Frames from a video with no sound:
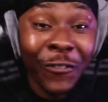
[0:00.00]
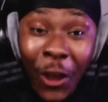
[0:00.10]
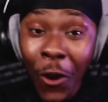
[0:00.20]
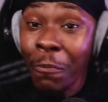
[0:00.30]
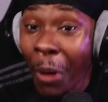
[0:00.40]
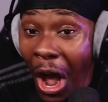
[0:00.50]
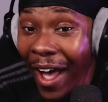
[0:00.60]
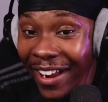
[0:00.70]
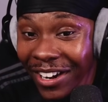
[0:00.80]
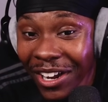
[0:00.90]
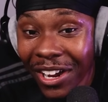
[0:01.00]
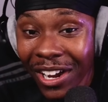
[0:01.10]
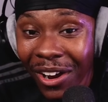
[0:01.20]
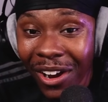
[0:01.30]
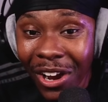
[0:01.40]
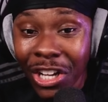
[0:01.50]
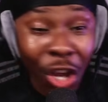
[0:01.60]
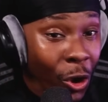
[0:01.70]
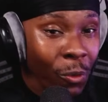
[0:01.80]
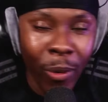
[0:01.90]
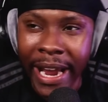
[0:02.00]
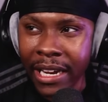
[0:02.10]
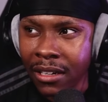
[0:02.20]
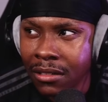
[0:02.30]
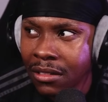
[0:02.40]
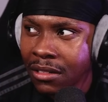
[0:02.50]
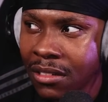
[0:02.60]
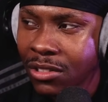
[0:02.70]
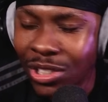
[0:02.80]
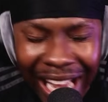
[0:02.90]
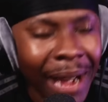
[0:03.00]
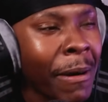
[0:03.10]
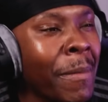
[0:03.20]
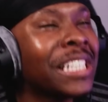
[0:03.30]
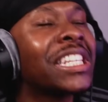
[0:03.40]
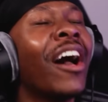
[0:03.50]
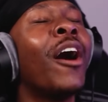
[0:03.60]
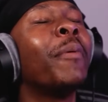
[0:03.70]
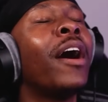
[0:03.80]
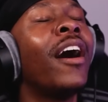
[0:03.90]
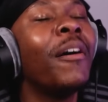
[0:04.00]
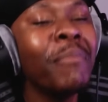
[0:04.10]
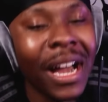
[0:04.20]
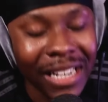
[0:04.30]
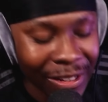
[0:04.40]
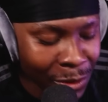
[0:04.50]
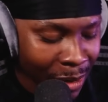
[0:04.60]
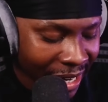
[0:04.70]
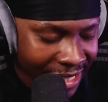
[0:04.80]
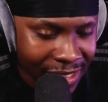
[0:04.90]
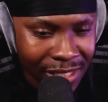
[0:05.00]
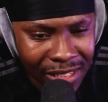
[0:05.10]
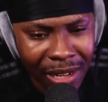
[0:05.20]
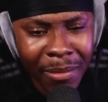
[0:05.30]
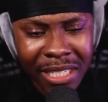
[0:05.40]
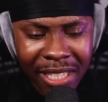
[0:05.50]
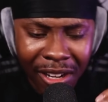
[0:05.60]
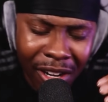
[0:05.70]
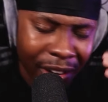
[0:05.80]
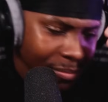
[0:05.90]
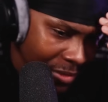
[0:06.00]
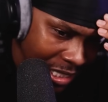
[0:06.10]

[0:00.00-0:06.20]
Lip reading: you burn, you wait. Damn, I messed it up. Oh, Matt, never mind. I messed it up.